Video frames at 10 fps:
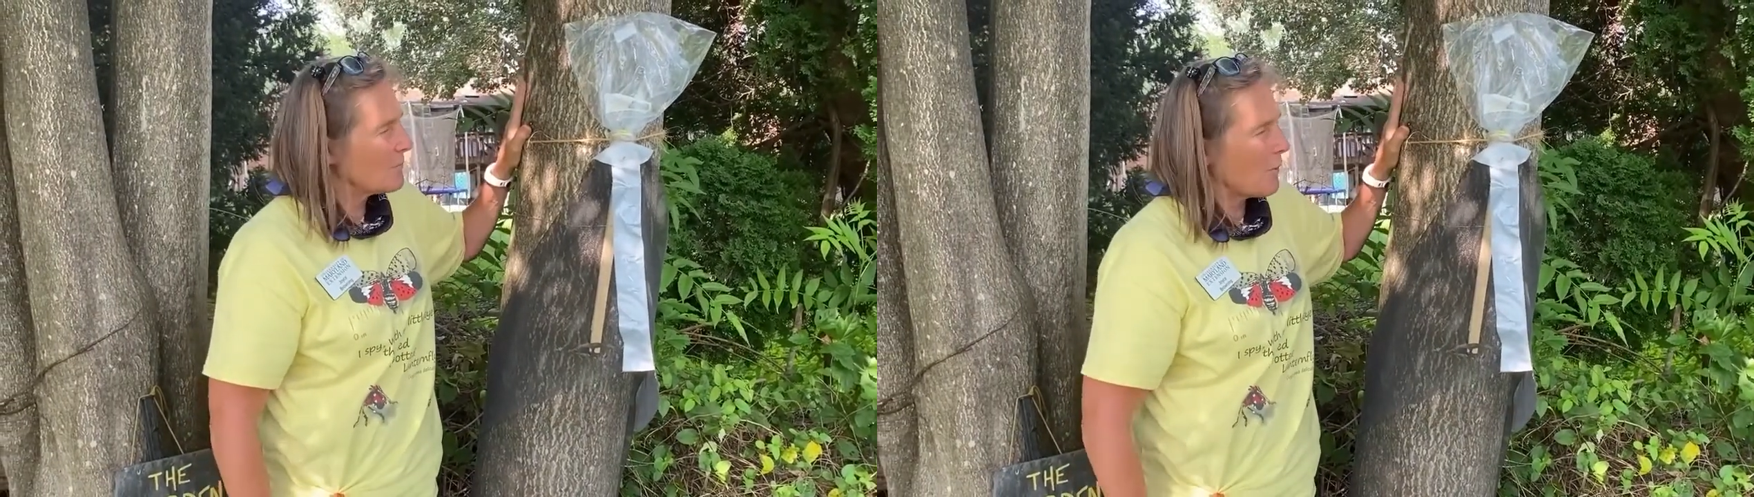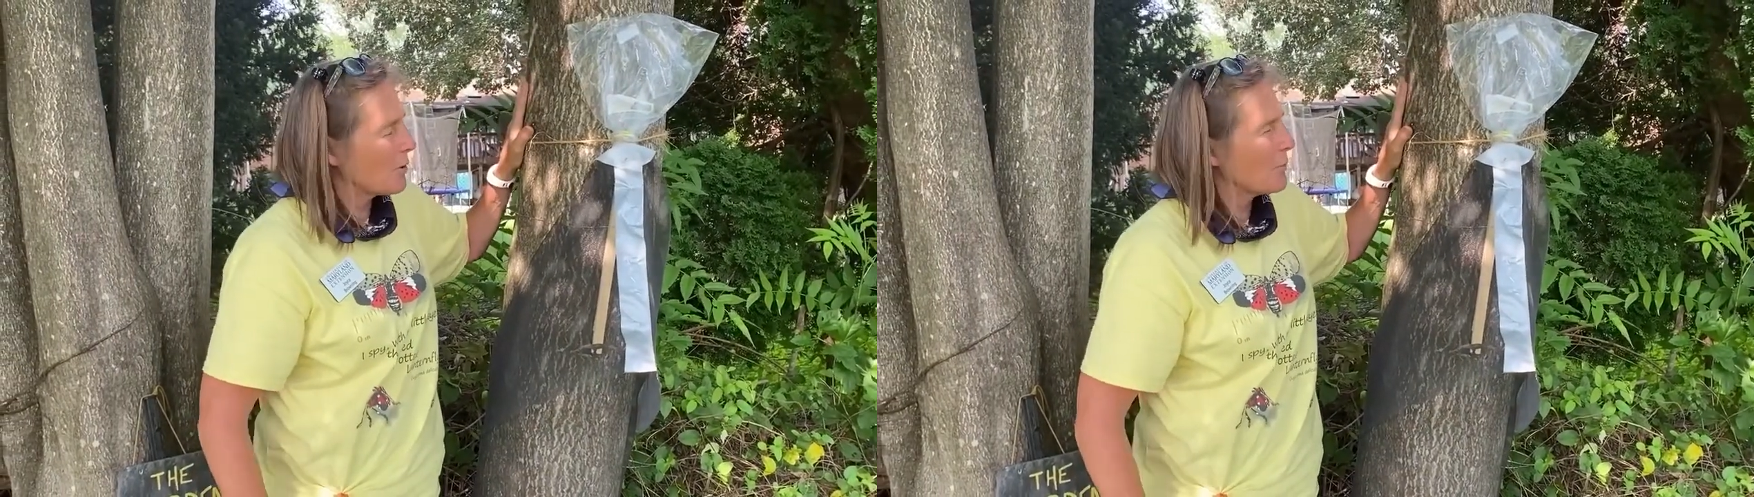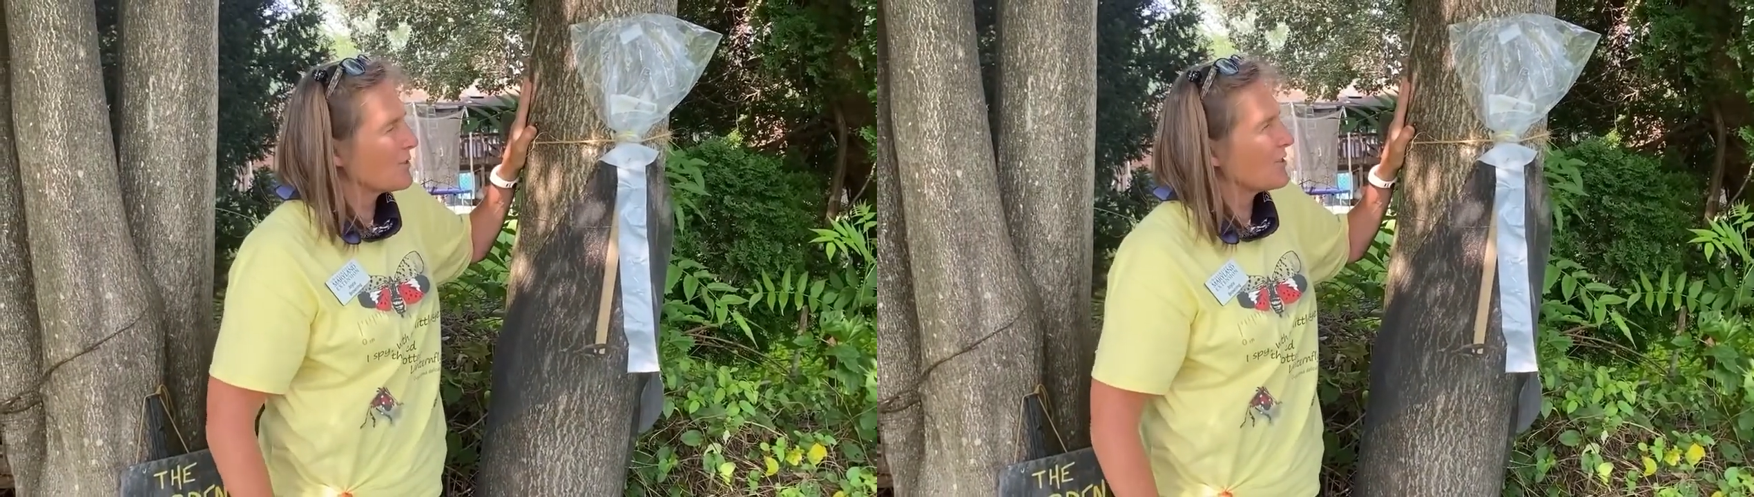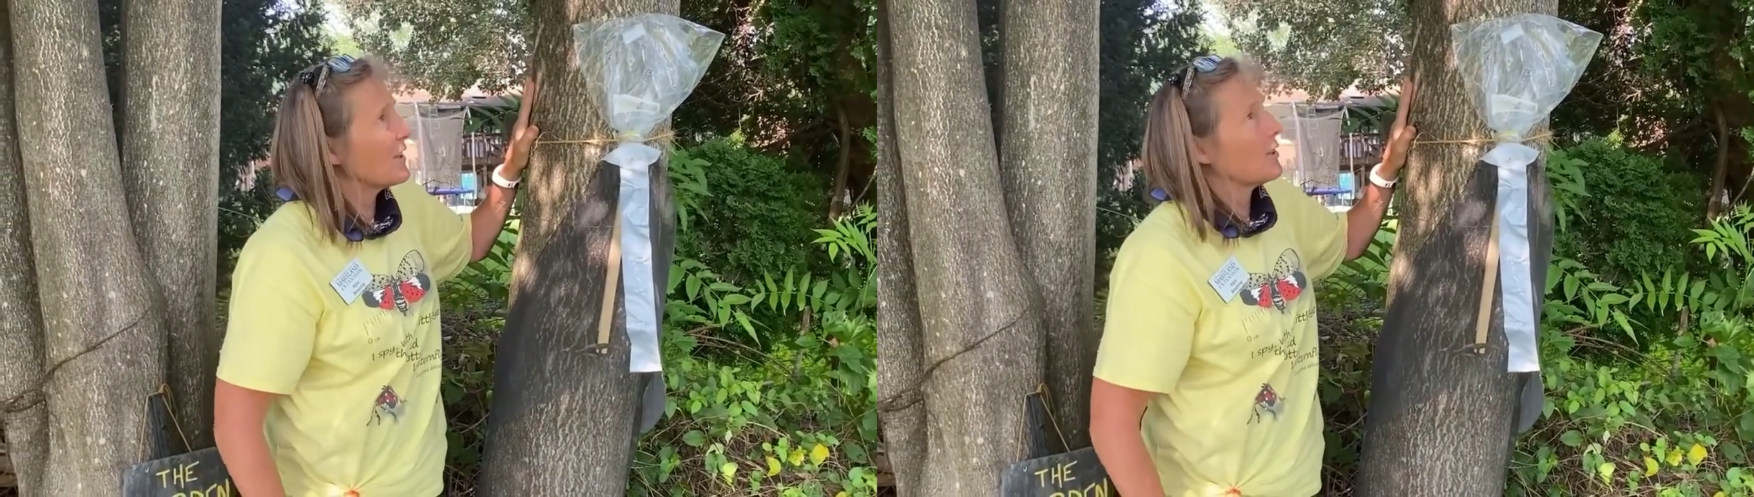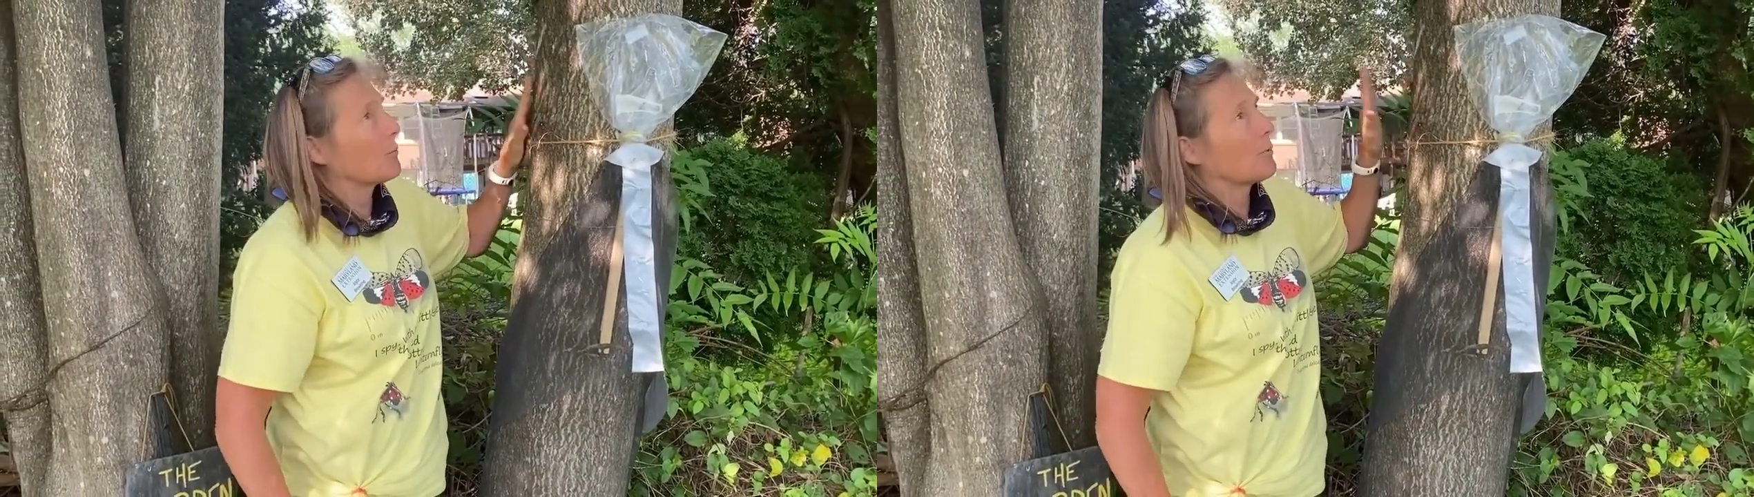Baltimore
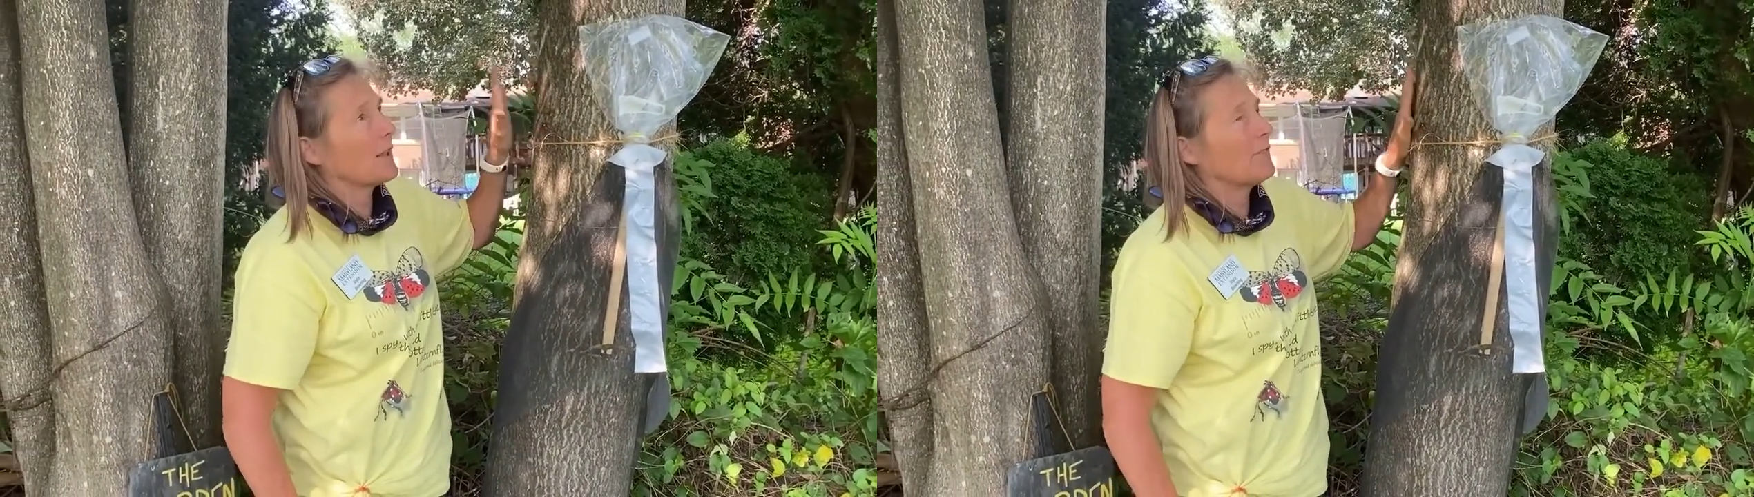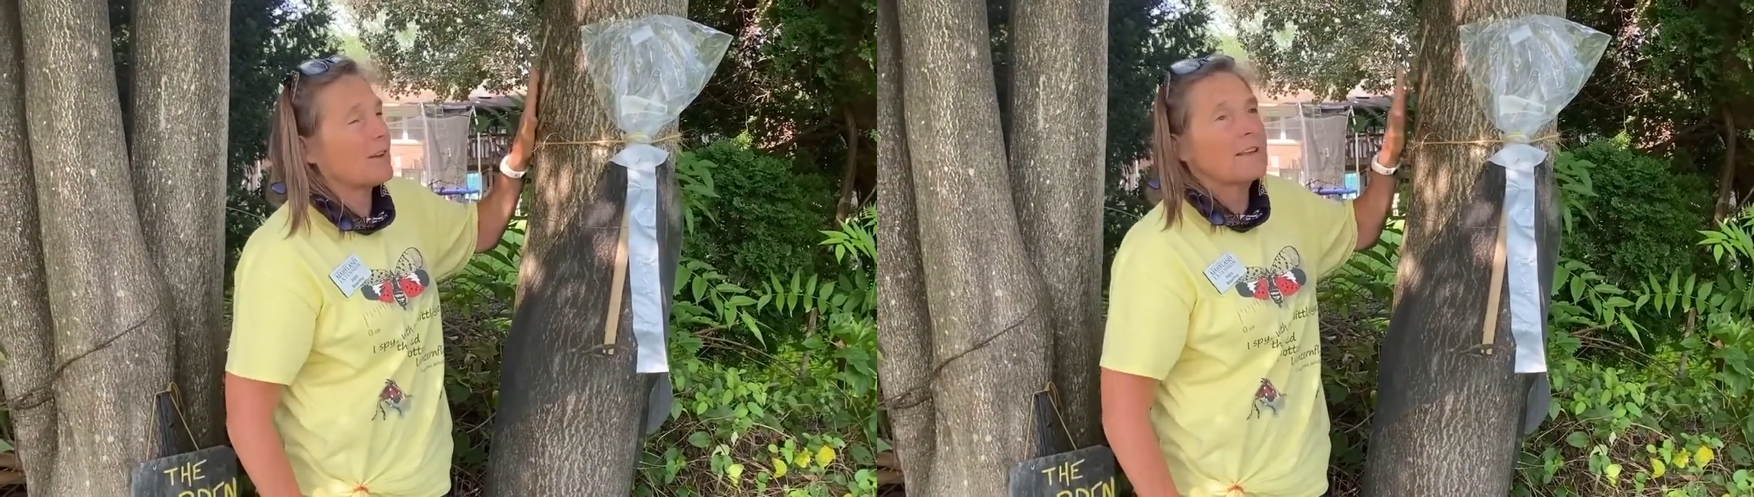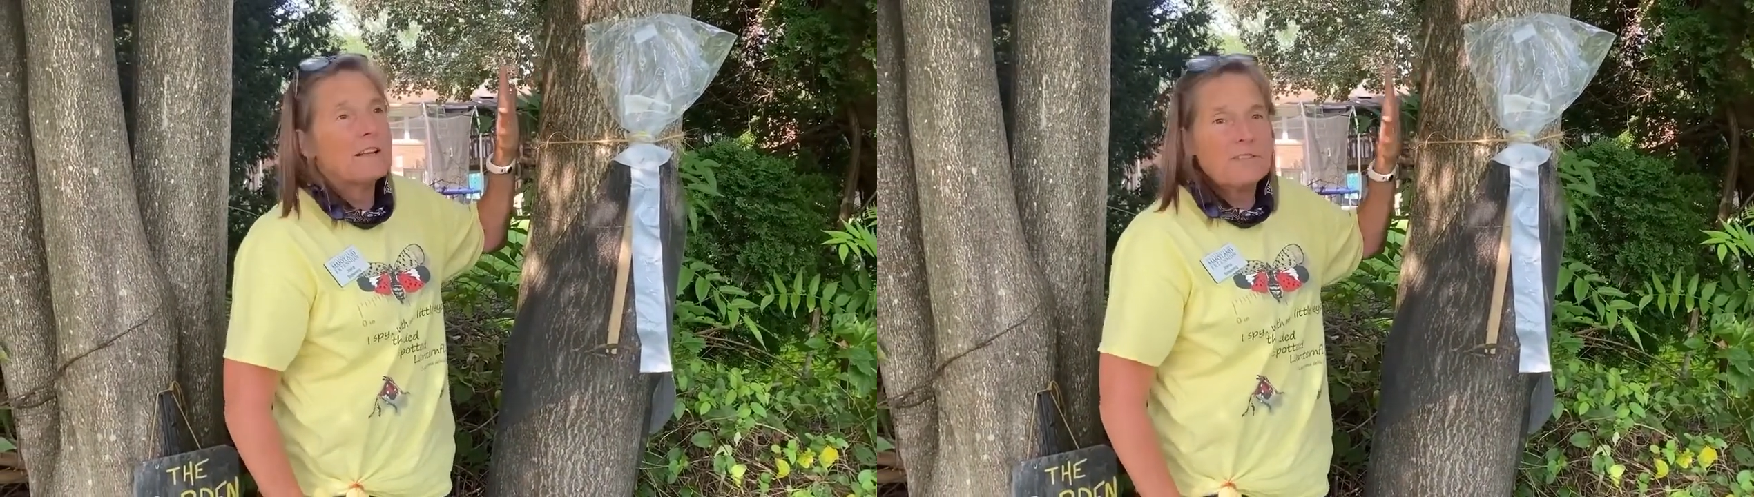City, they're prolific.